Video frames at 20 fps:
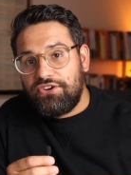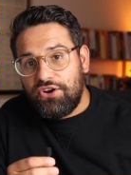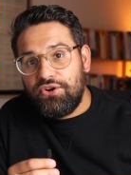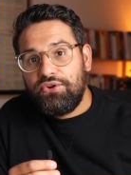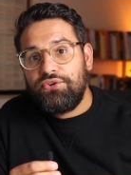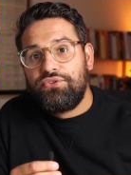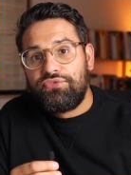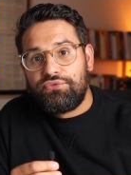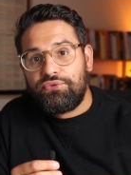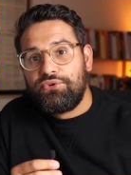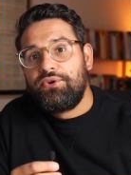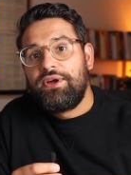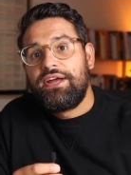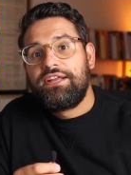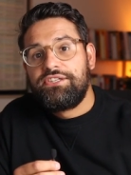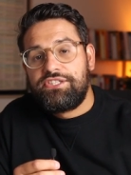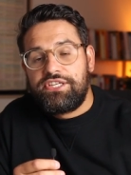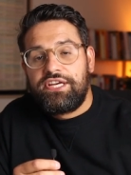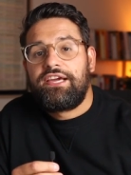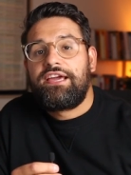go through
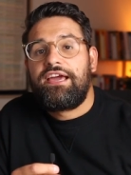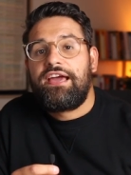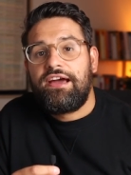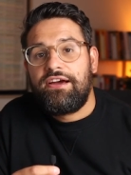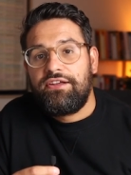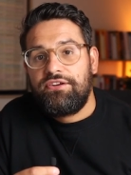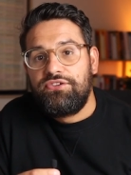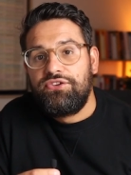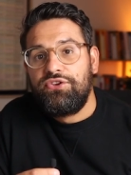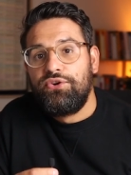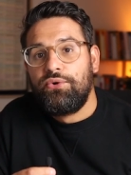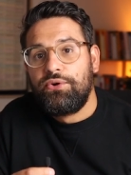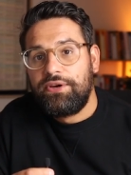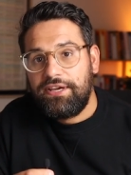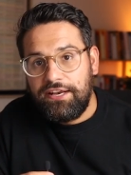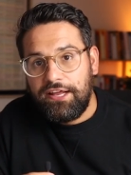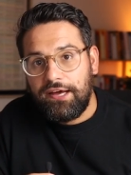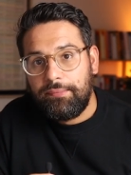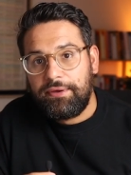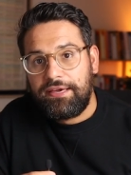and check out your
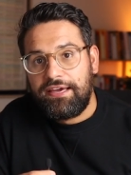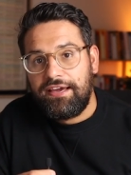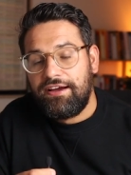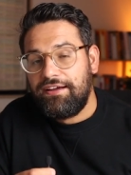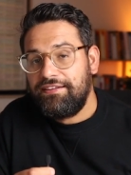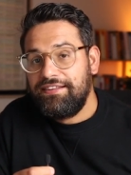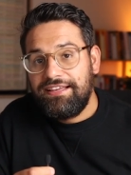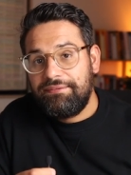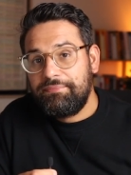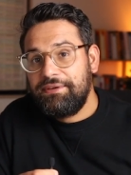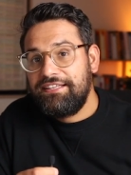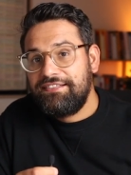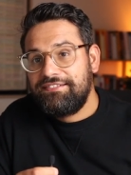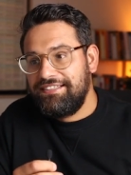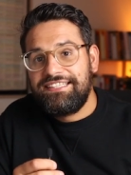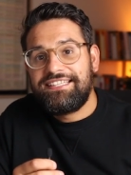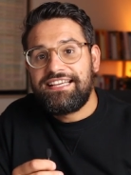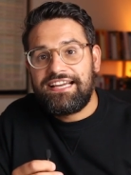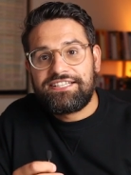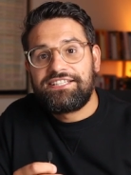GitHub account. I mean,
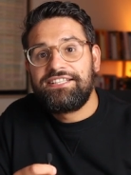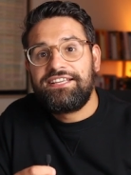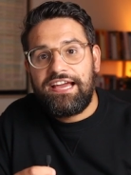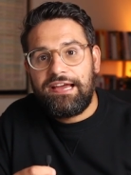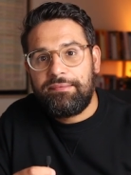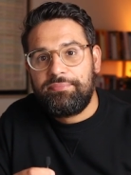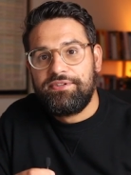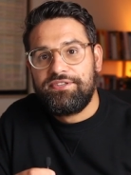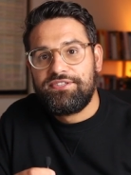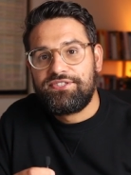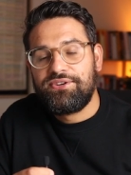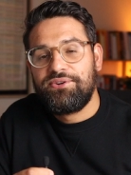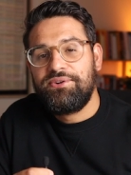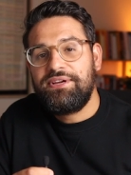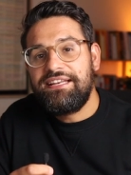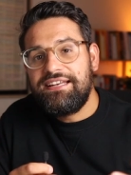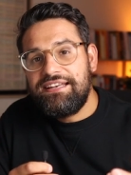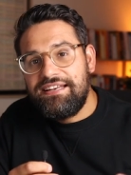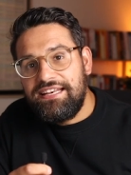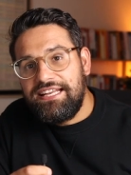this actually happens. So
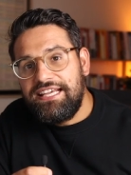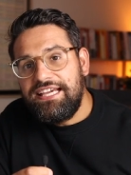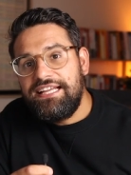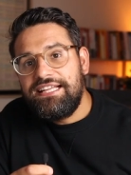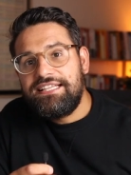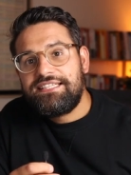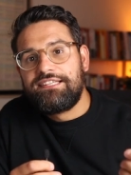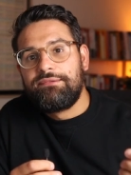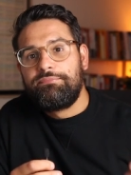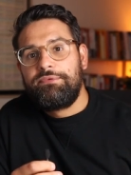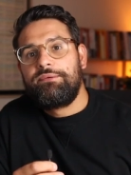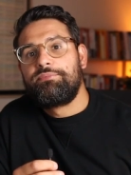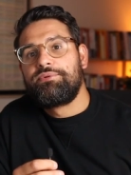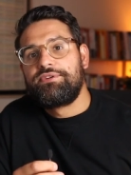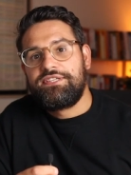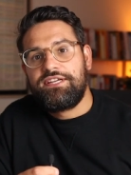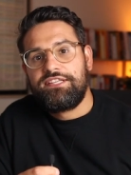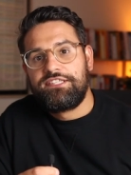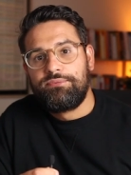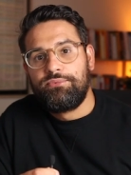it needs to be
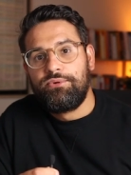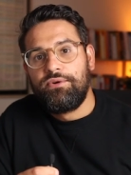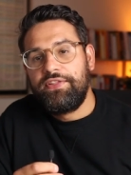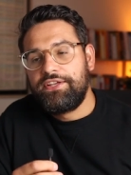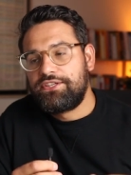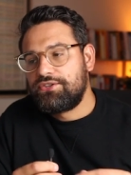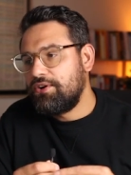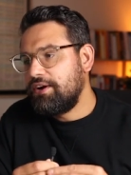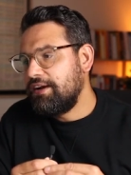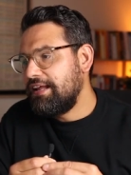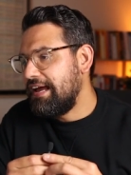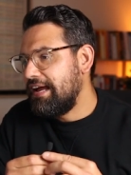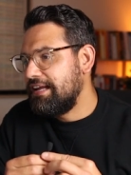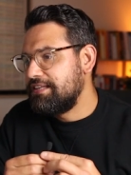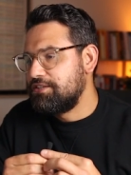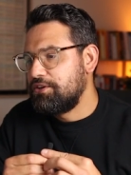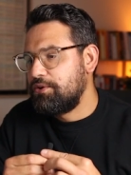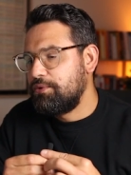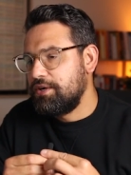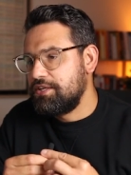presentable. They're trying to
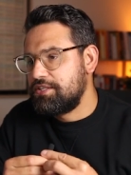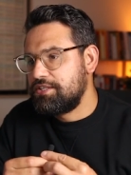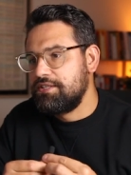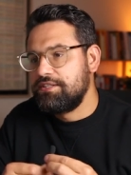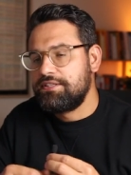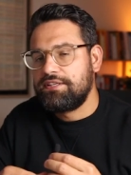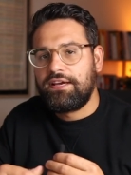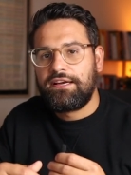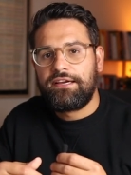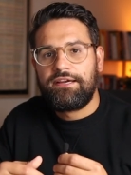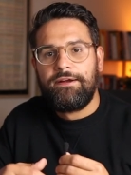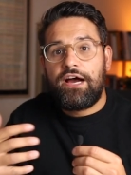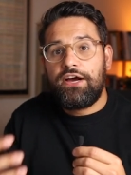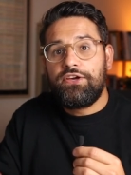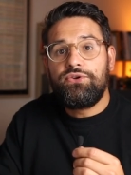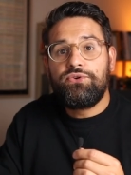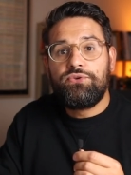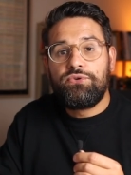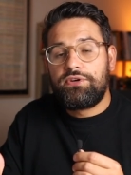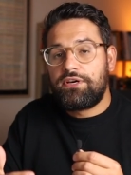answer questions like, are
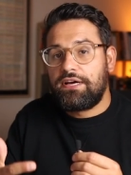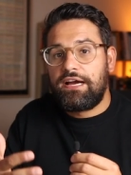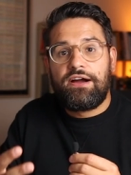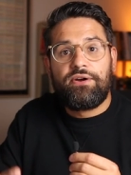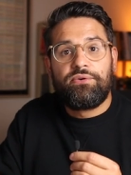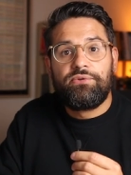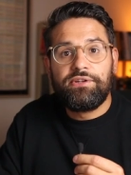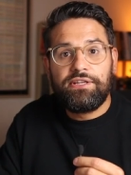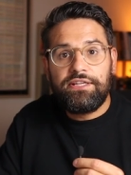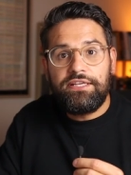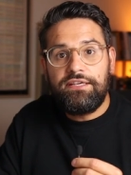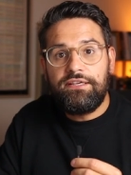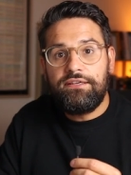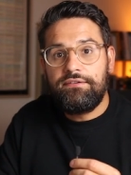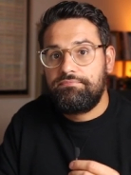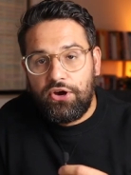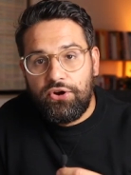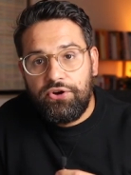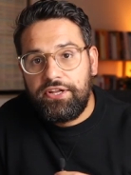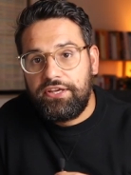you currently
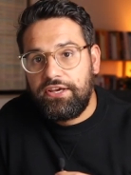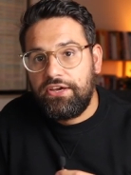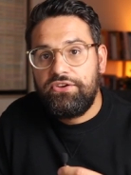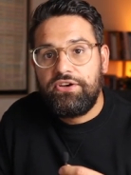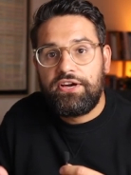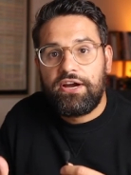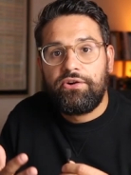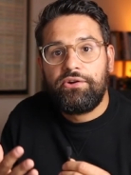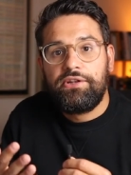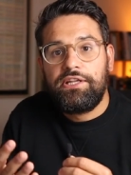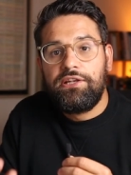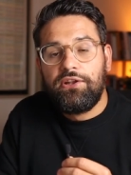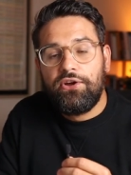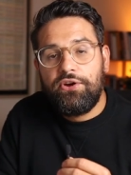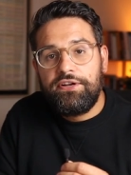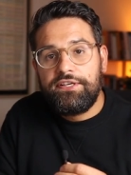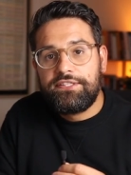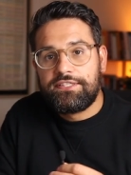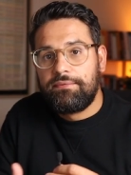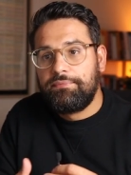coding? Are you currently
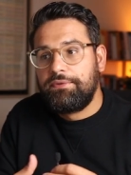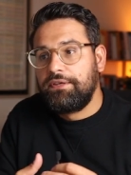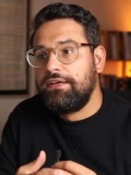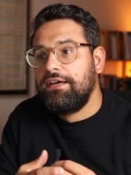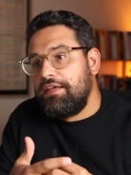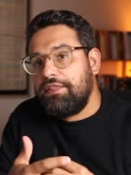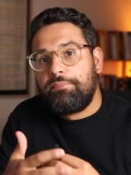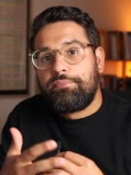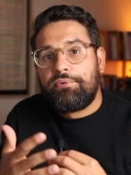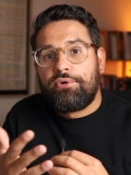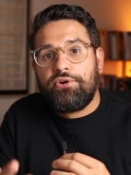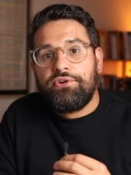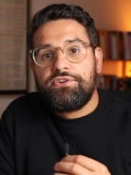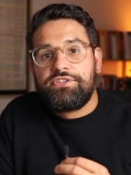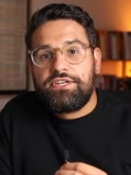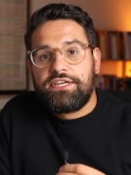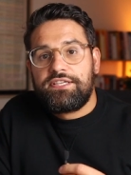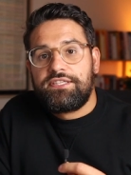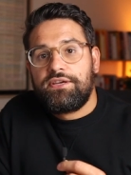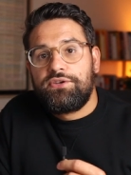learning something? Are the
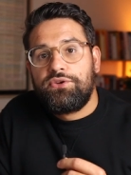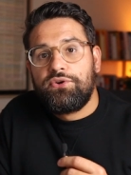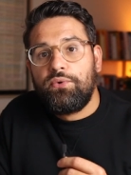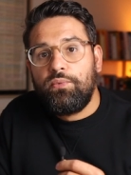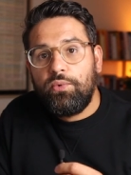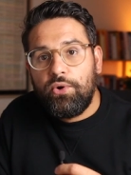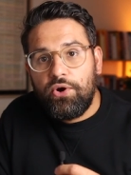projects that you're